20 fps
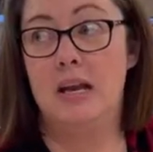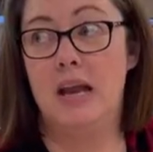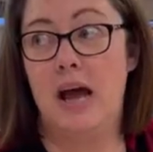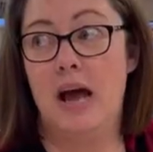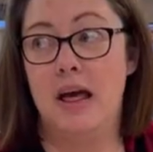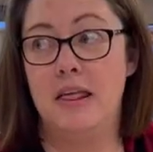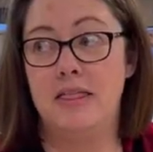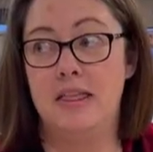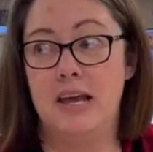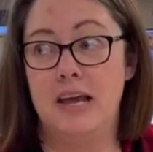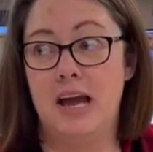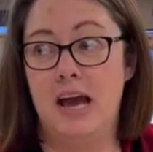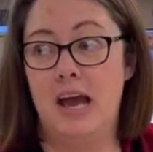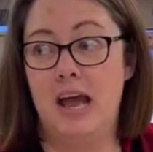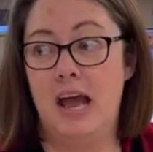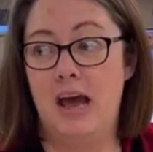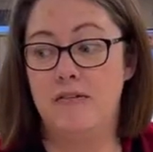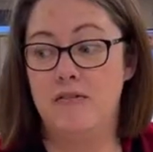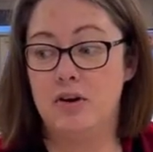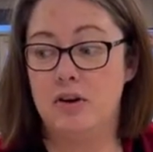I think I
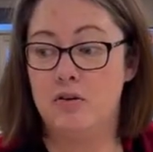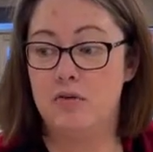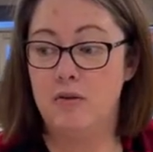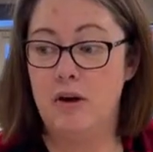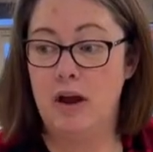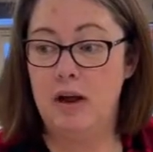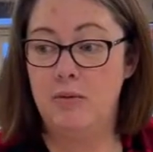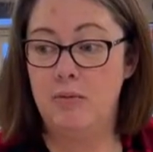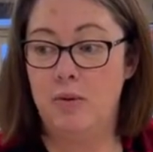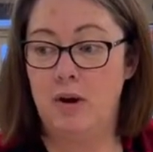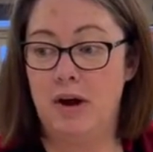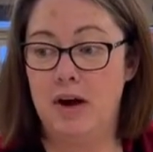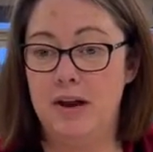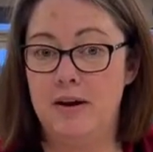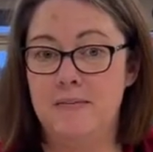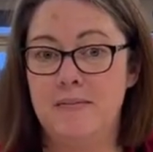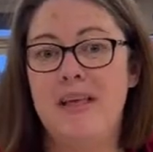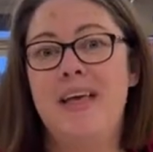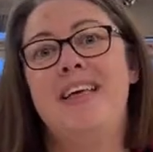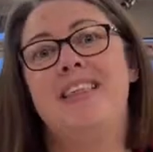have a gray
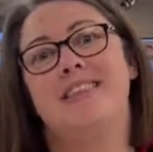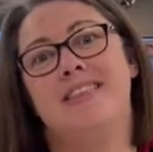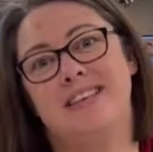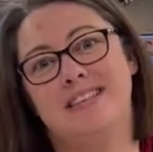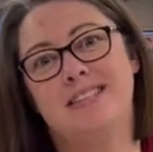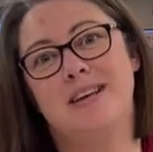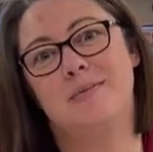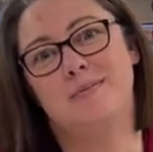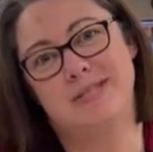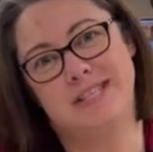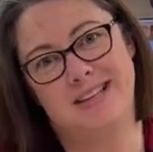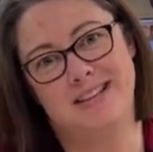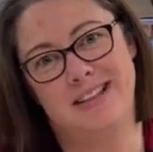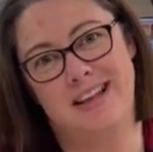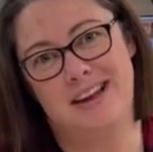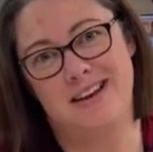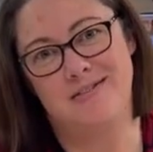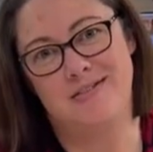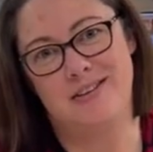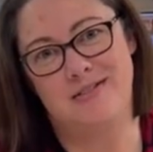one. This comes in a
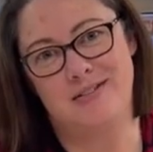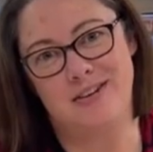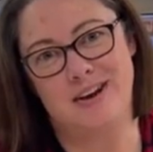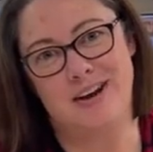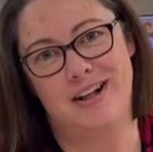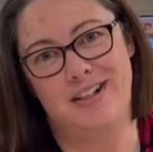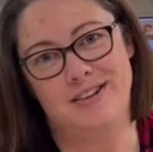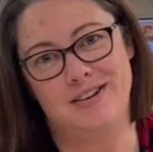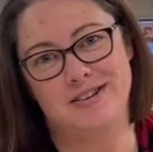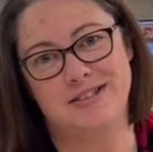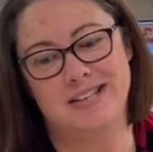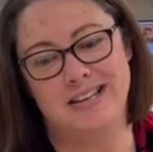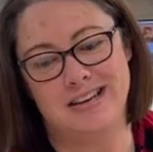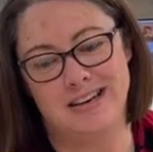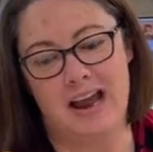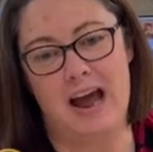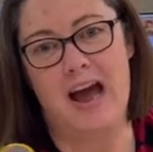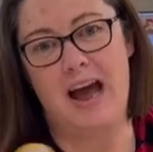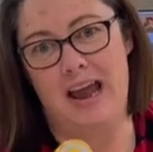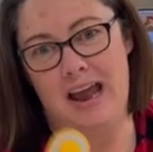lot of different colors,
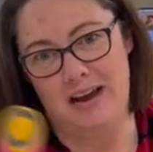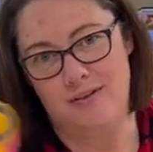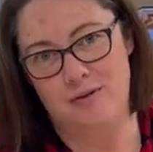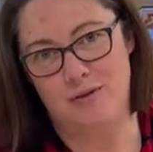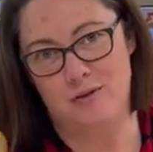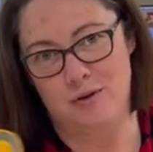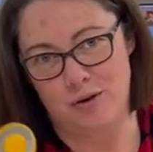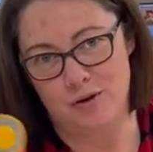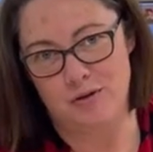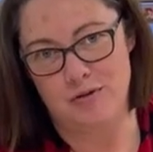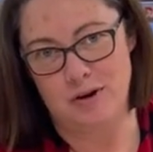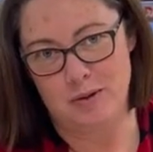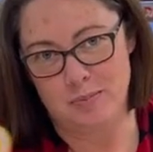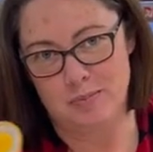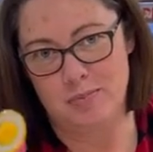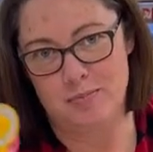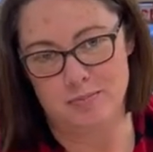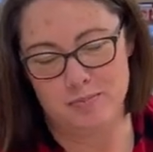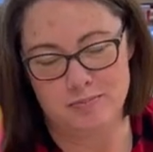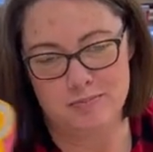and I have a rotary
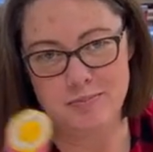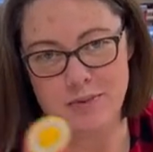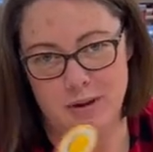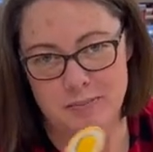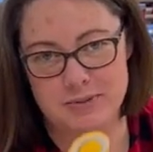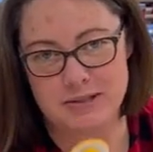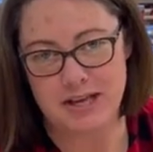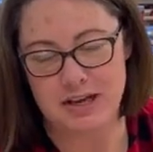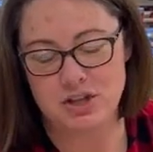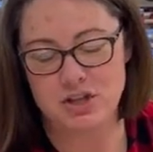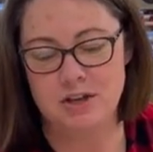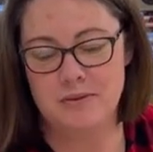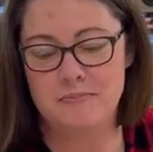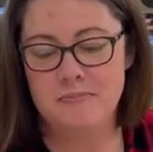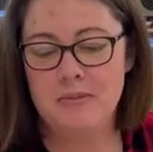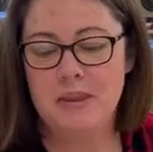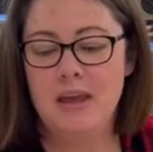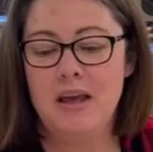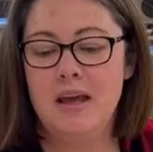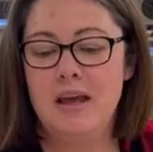obsession.
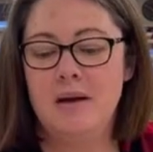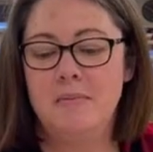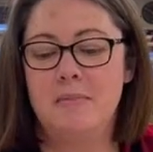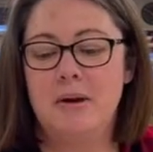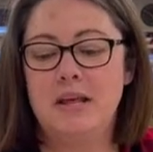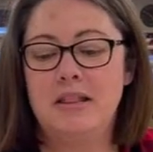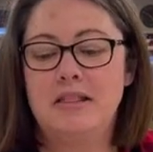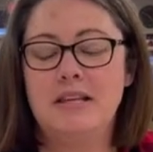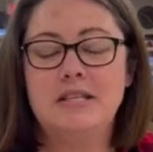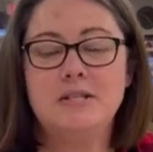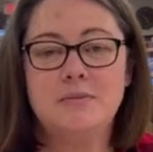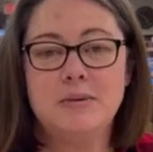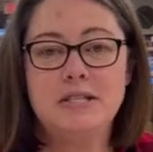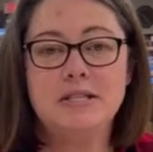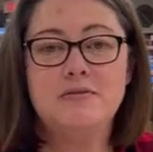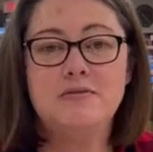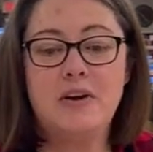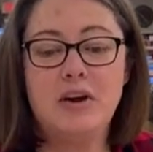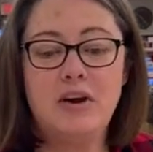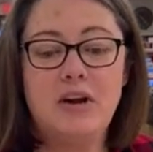But this one's
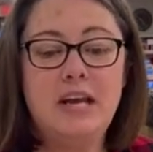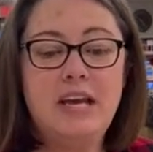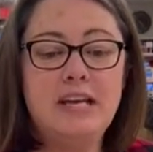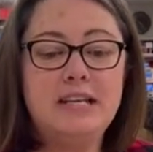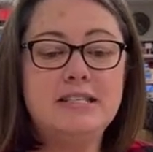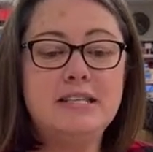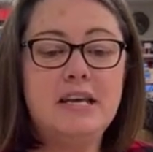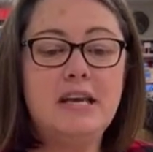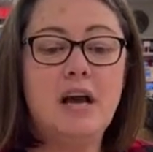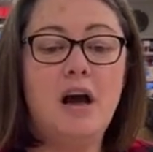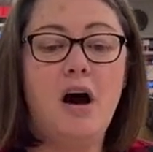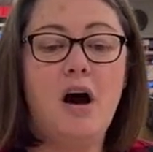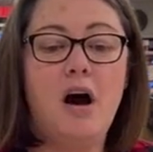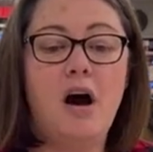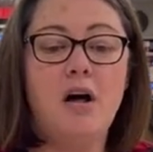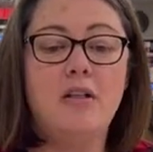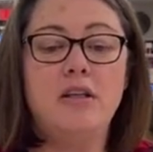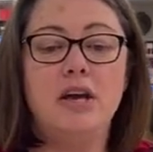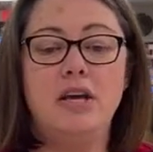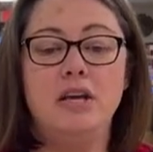very easy.
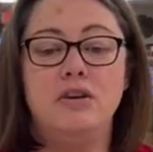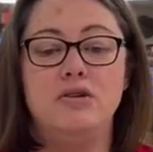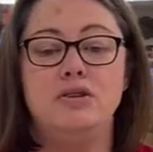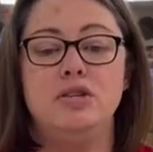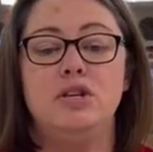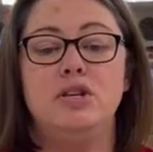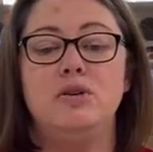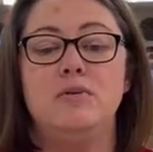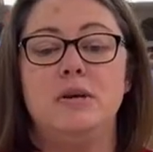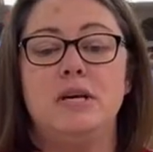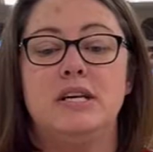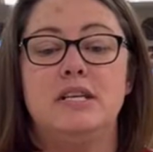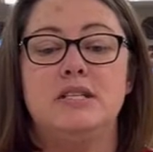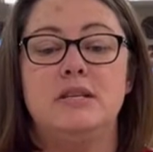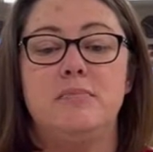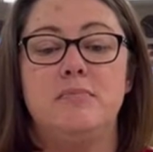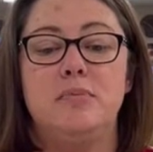All that you do is